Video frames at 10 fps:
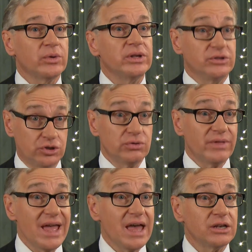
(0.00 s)
we do
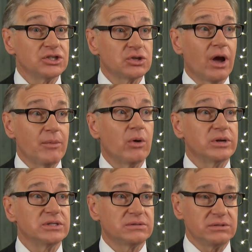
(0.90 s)
that. And so I'm
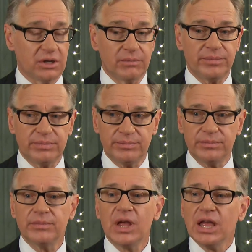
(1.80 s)
always,
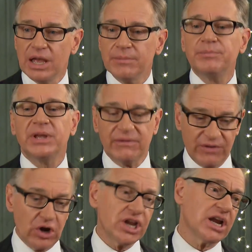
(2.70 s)
being
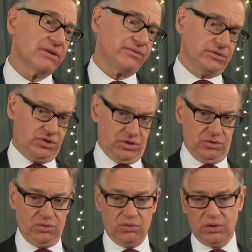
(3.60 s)
very careful
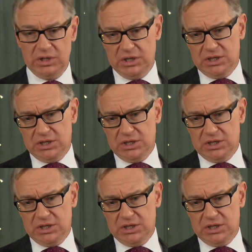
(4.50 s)
to